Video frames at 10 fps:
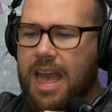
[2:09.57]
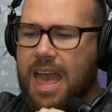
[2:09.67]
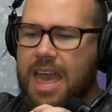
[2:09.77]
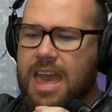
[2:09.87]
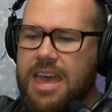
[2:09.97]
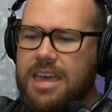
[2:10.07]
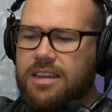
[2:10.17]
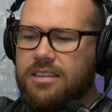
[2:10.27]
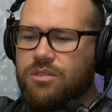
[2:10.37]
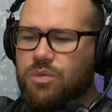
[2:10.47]

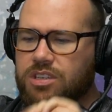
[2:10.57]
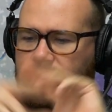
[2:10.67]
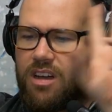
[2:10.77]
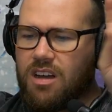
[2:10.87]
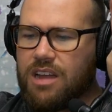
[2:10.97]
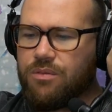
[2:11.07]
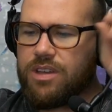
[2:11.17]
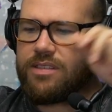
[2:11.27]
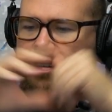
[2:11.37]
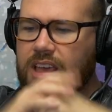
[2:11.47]
and which is a high
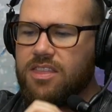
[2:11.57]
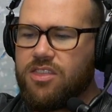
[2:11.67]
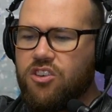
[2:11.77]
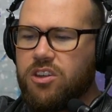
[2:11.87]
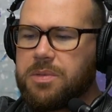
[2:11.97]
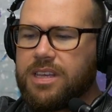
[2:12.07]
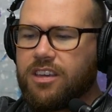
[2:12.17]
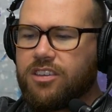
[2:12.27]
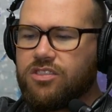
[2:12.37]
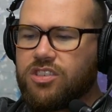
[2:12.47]
risk, and
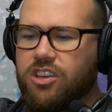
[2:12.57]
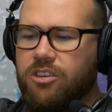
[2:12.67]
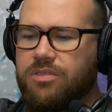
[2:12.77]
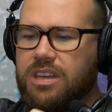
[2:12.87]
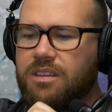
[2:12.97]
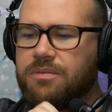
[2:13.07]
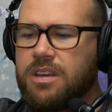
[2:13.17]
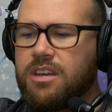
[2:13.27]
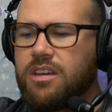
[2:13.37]
30% conservative.